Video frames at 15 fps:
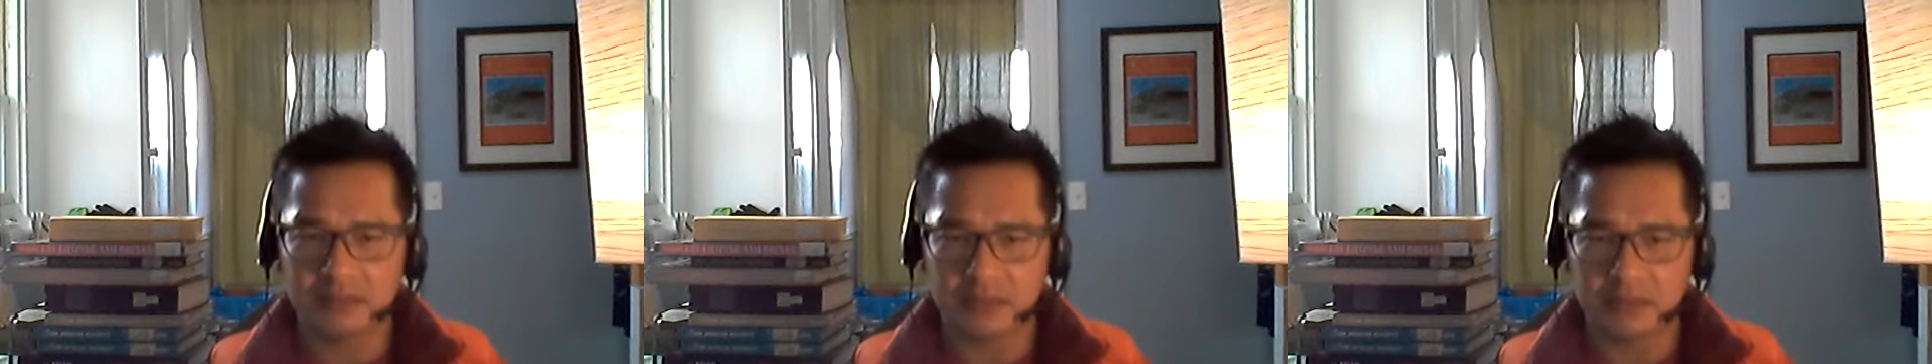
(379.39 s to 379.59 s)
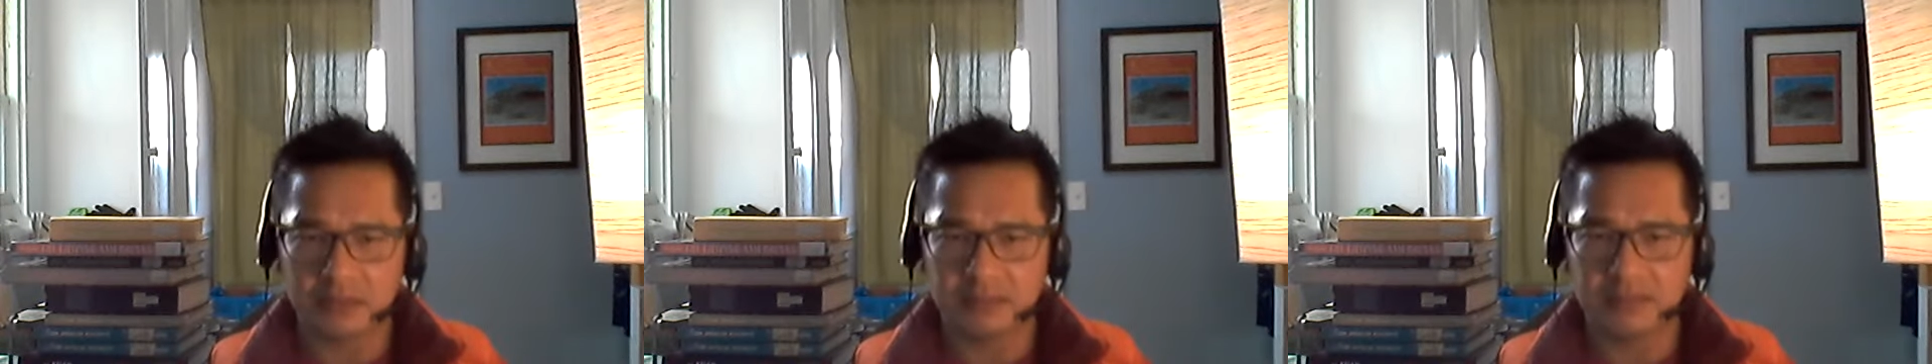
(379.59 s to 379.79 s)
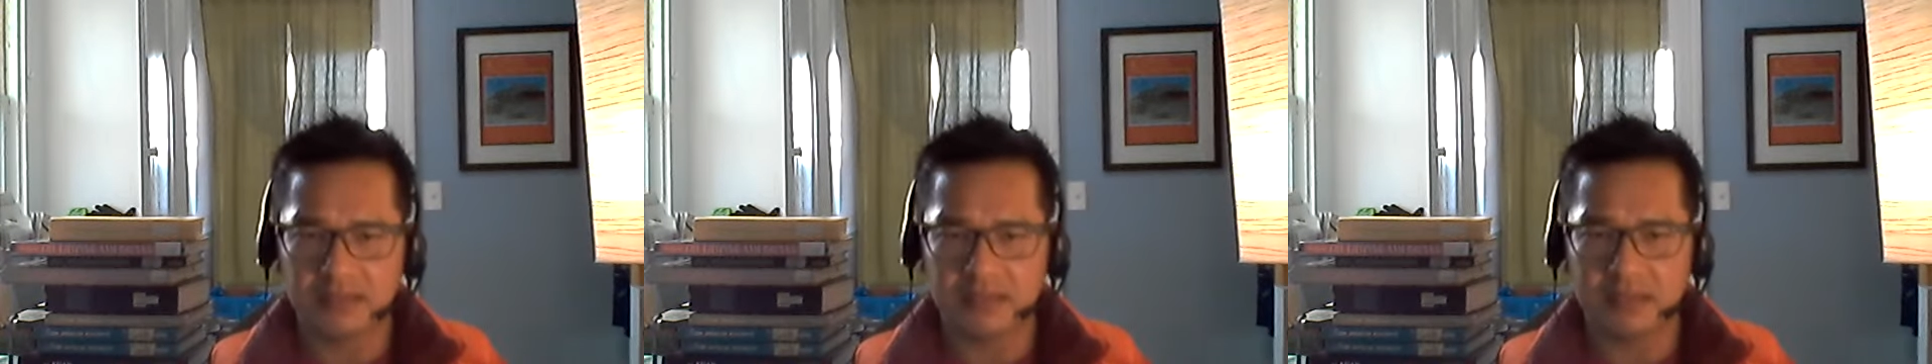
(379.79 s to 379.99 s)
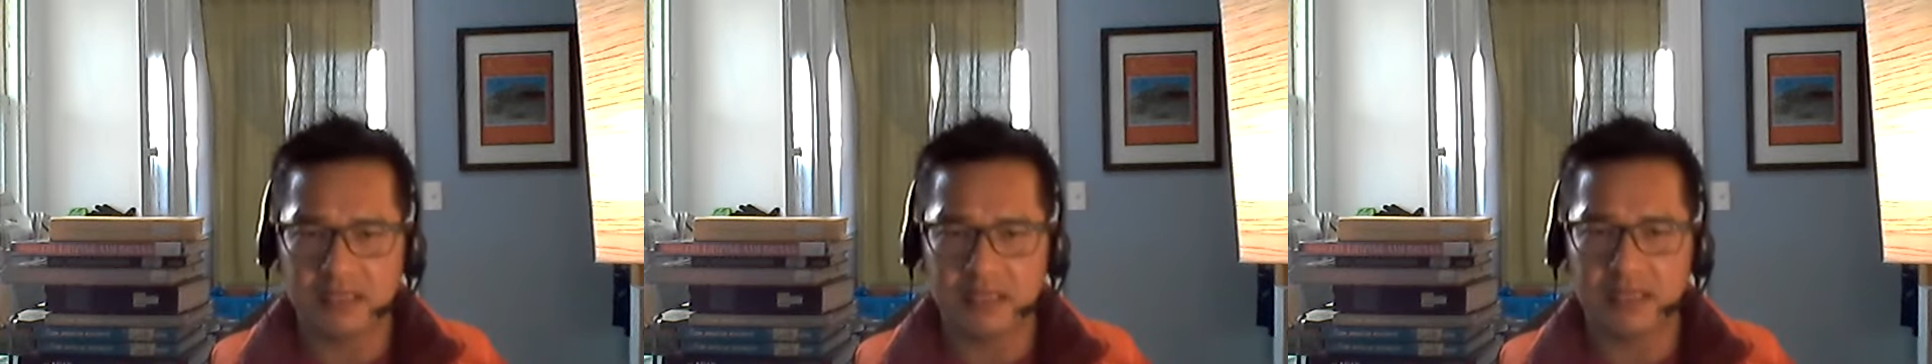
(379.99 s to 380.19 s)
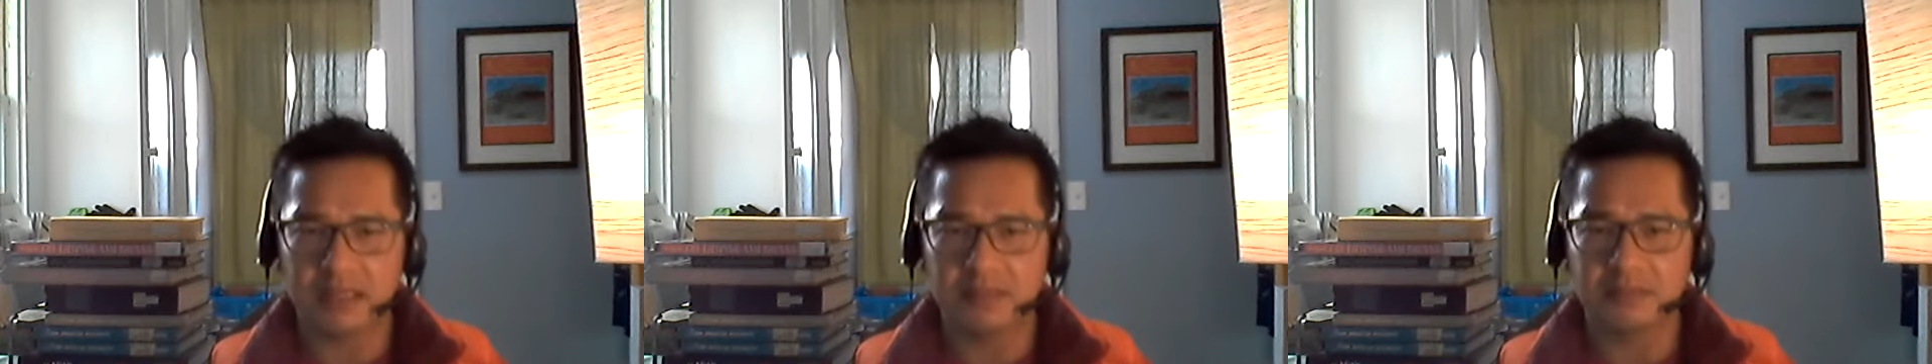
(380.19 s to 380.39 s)
groups
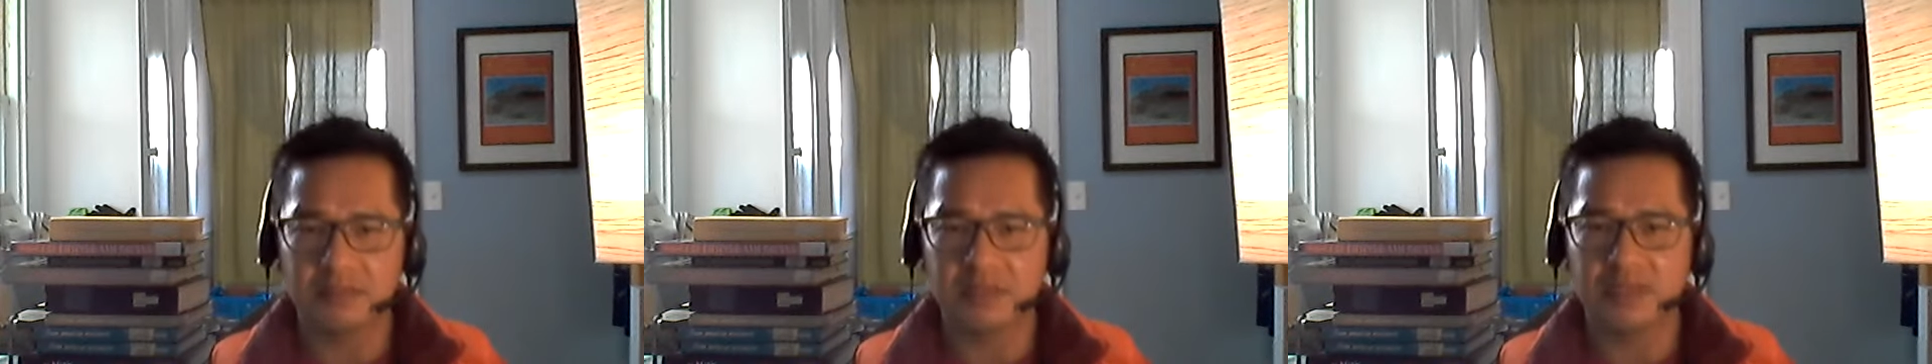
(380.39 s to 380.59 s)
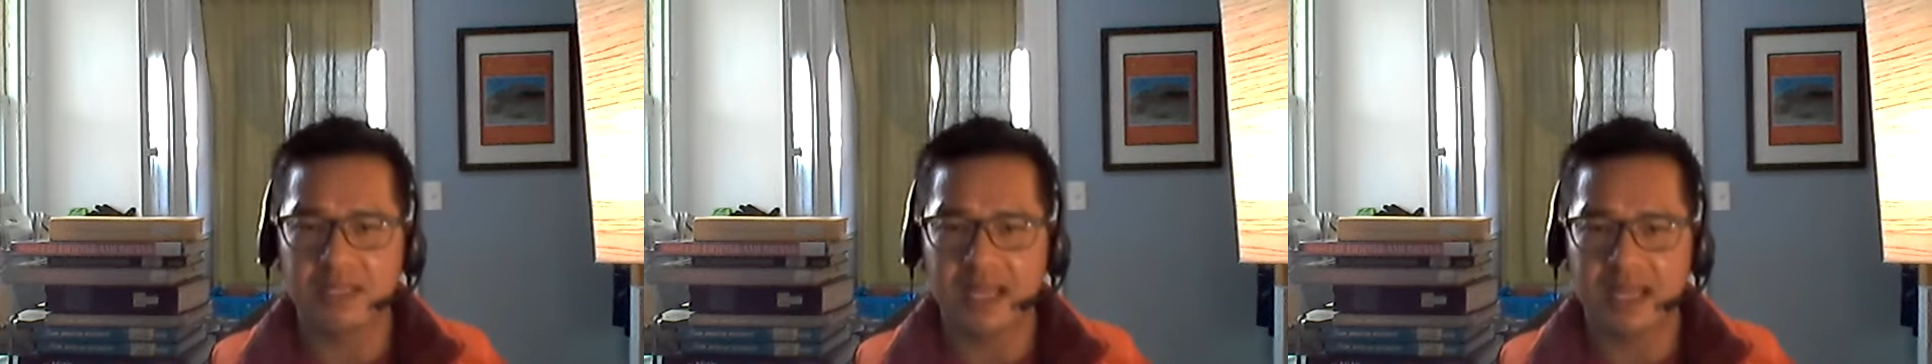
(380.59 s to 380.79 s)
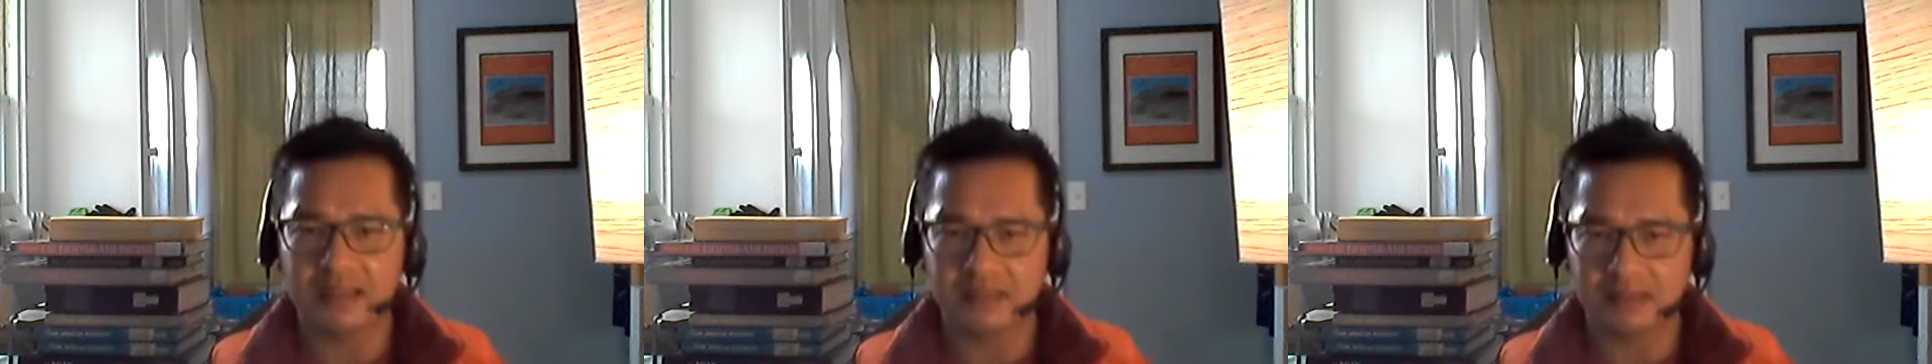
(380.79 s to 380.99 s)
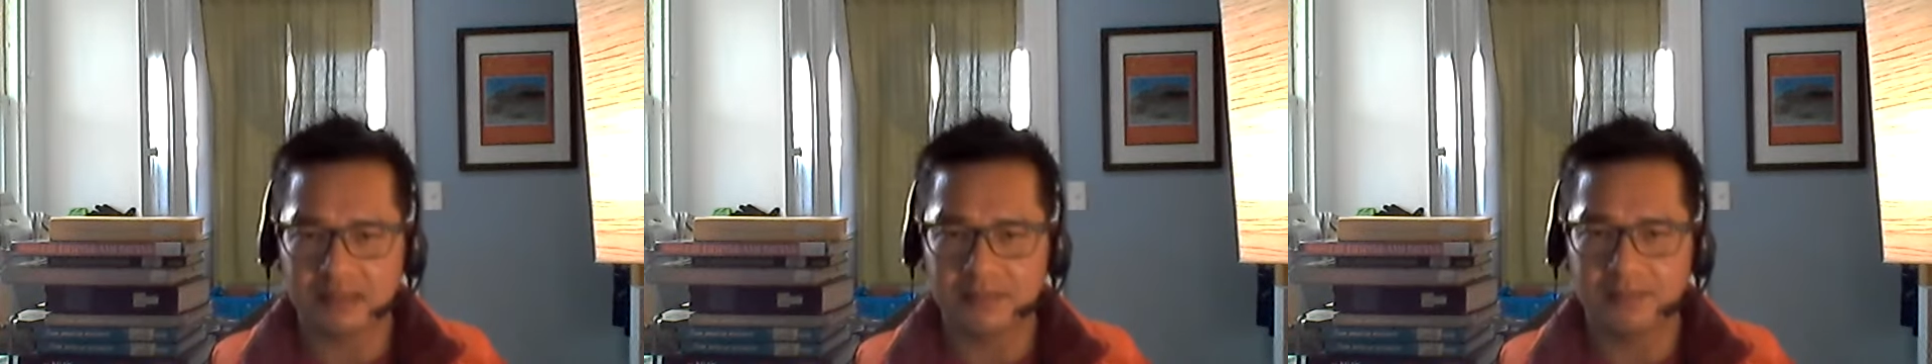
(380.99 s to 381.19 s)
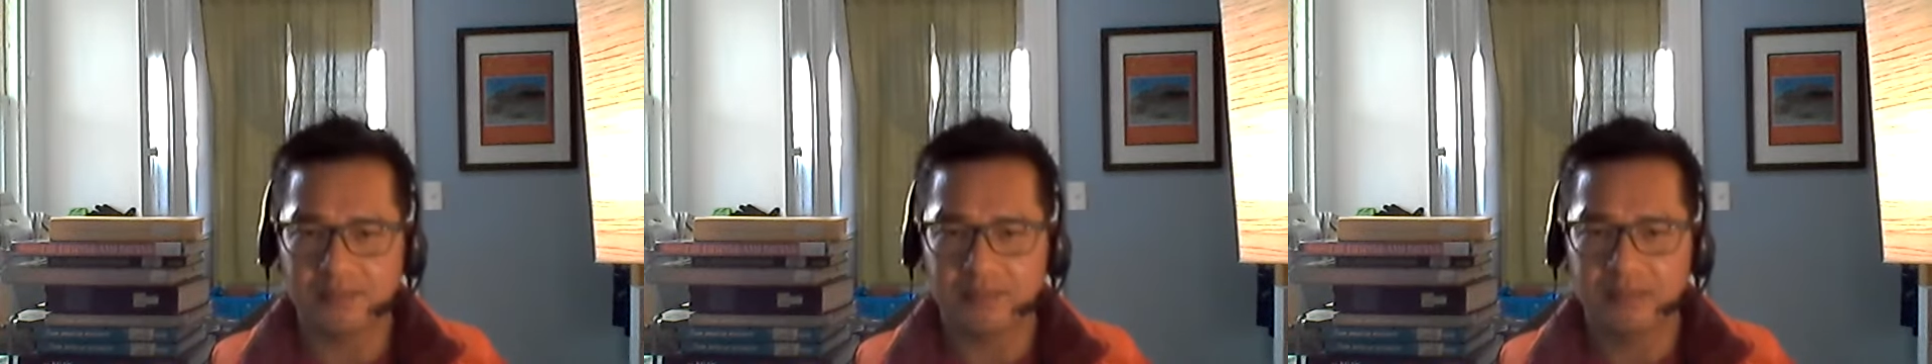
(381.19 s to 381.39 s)
together,